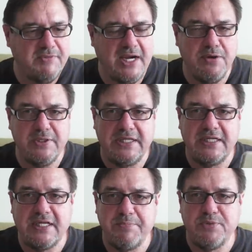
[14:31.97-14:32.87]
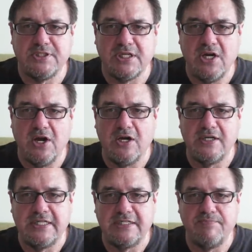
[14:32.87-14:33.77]
Then I went in, I put the
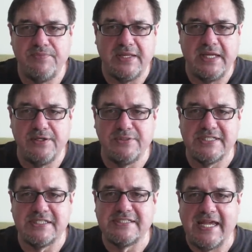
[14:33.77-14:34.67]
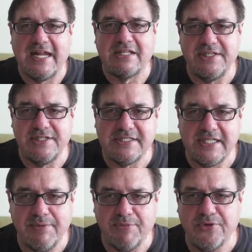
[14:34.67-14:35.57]
card in, and it was exactly the
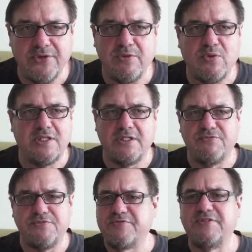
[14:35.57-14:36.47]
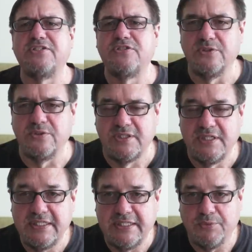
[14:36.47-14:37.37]
same,
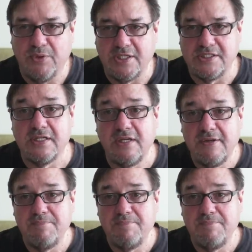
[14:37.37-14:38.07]
31.52 it was.